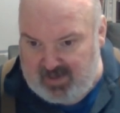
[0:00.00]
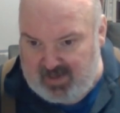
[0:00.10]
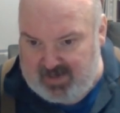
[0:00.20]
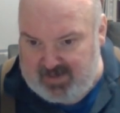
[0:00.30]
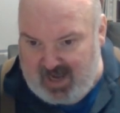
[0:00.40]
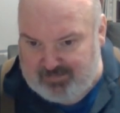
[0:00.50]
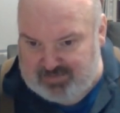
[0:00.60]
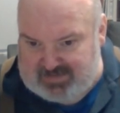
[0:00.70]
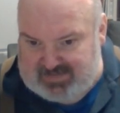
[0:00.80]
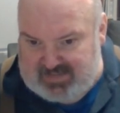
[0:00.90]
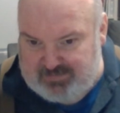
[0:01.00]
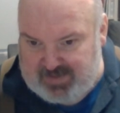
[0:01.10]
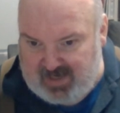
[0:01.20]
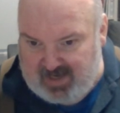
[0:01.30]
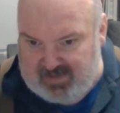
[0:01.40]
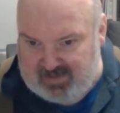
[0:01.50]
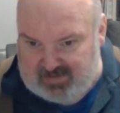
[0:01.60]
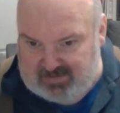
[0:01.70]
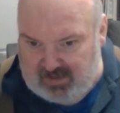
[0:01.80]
not proceed beyond this.